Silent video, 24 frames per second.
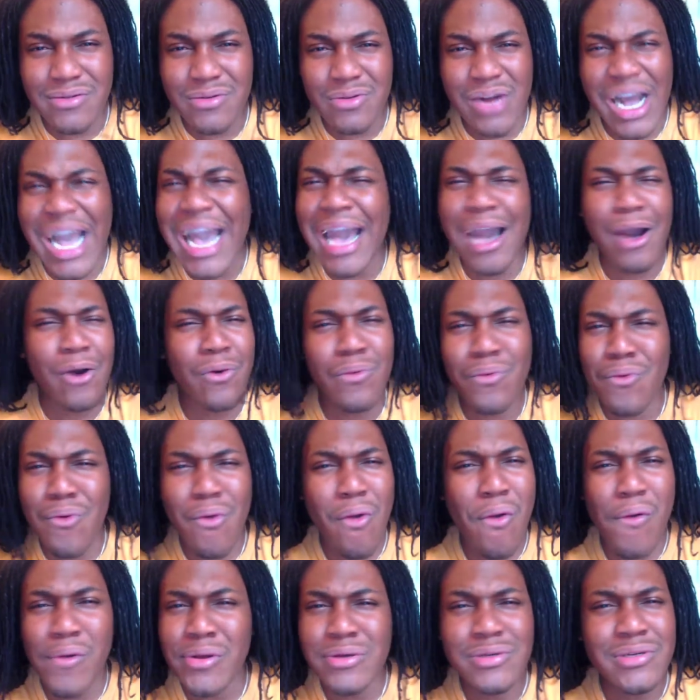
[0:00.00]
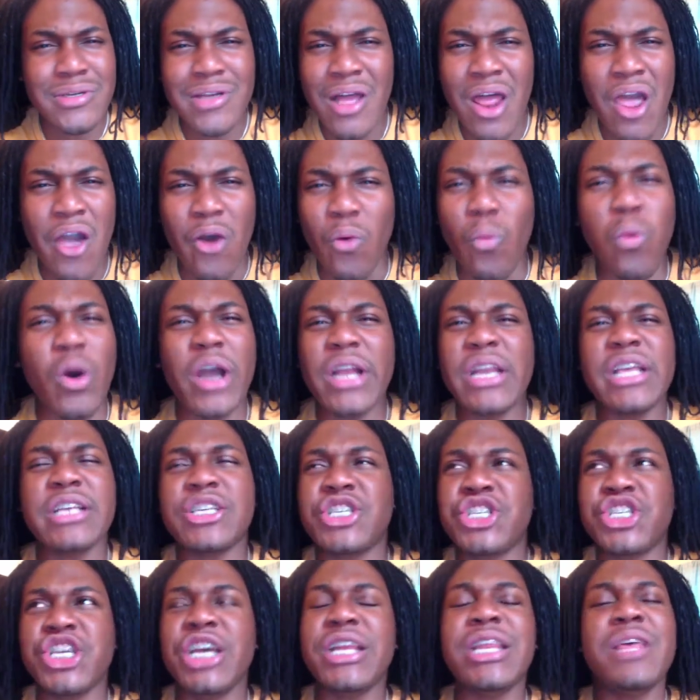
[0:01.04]
How?
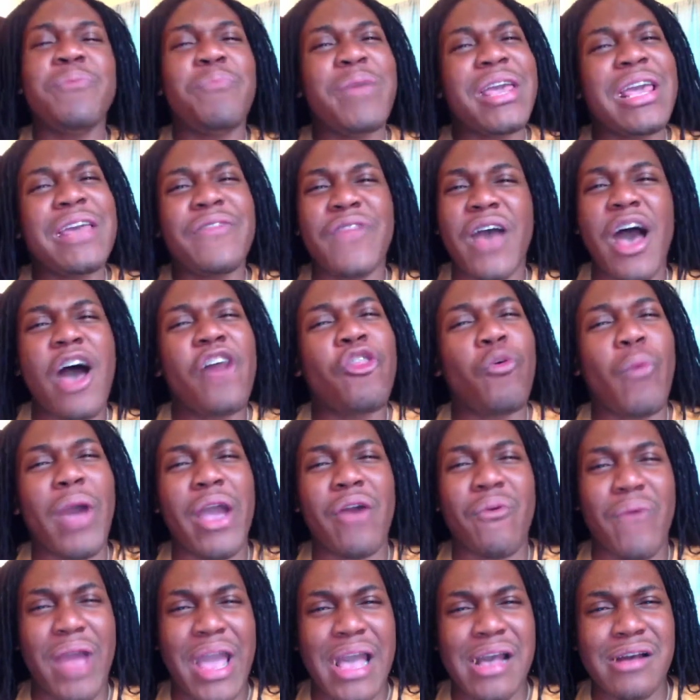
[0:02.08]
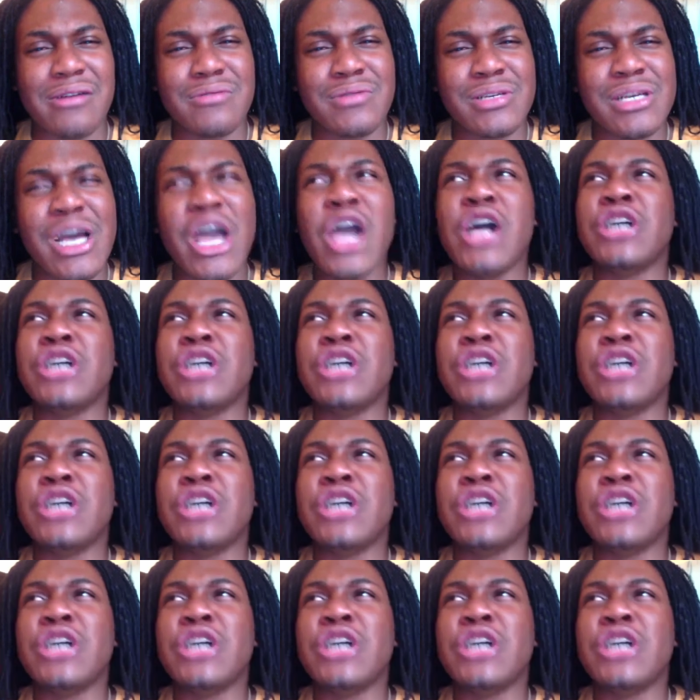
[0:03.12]
Shouldn't it be the other way around?